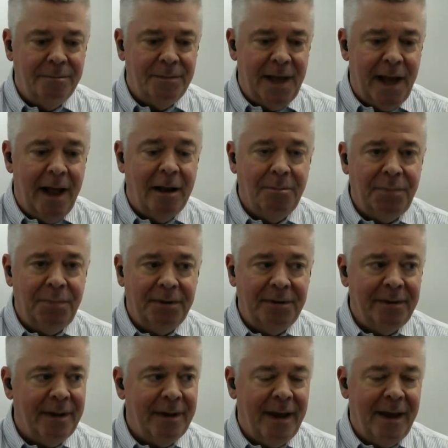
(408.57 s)
help
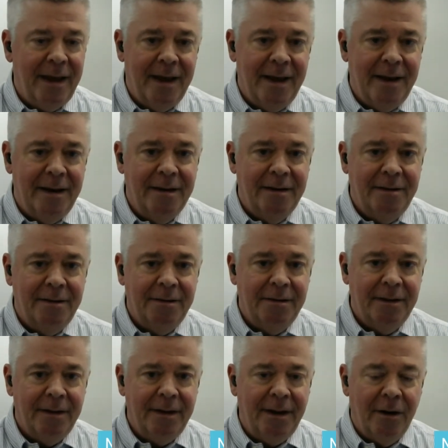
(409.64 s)
and
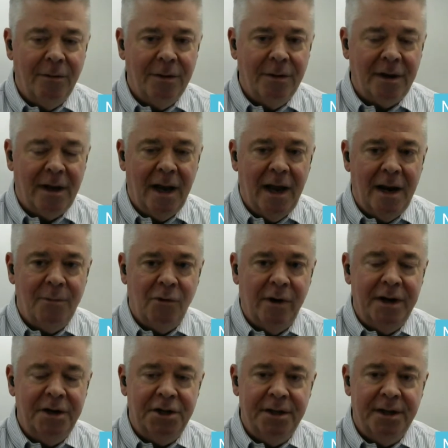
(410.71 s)
the
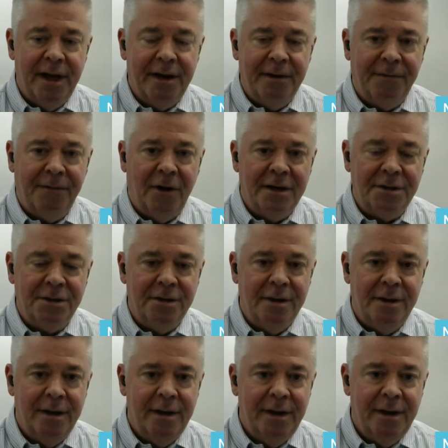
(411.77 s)
collaboration that it
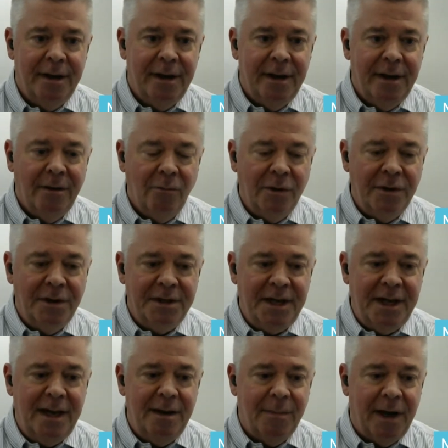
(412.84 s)
fostered with the
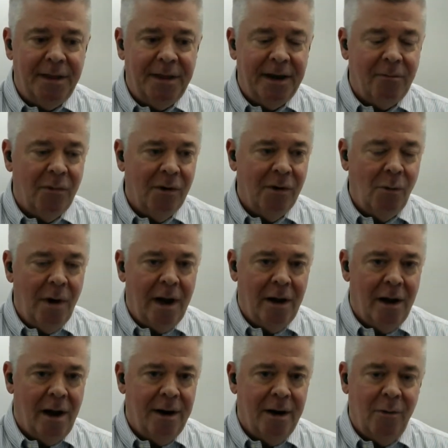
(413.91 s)
team, I think we're well
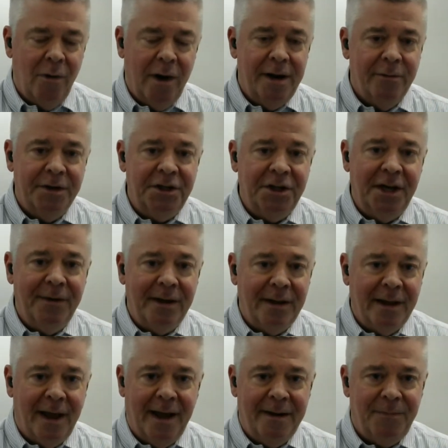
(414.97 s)
on our way to achieving
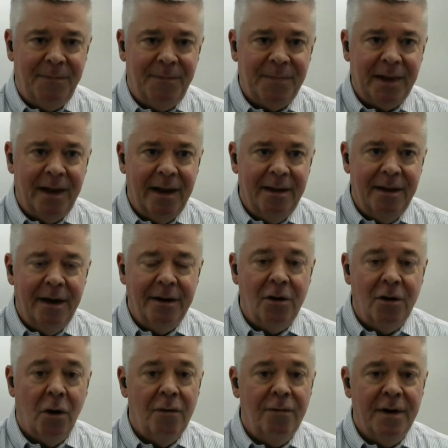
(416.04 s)
that. And then
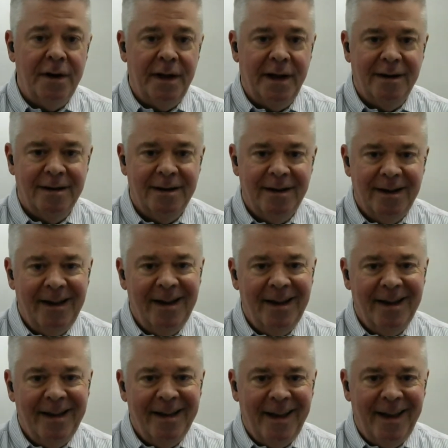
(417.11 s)
COVID hit,
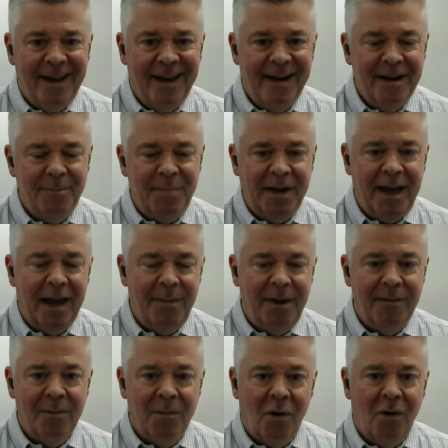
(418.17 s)
and it became
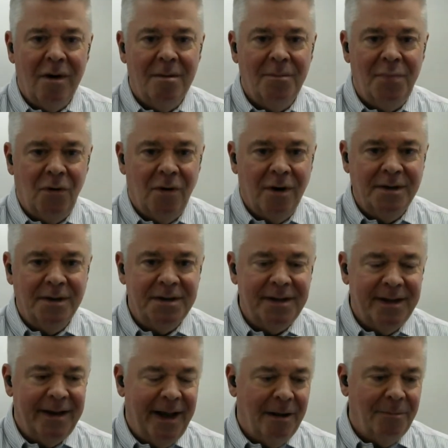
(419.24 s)
even more important.
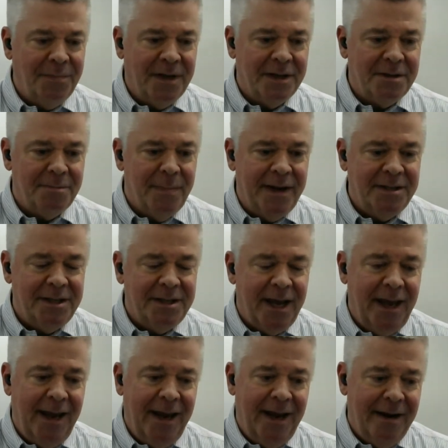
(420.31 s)
It helped us
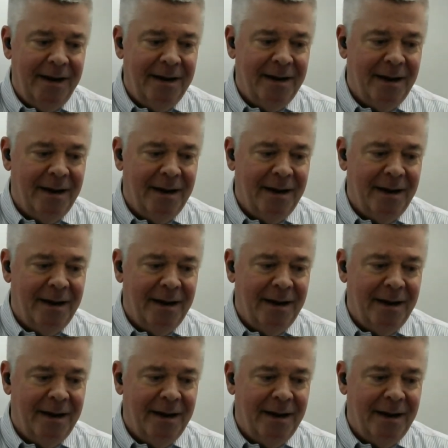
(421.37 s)
maintain a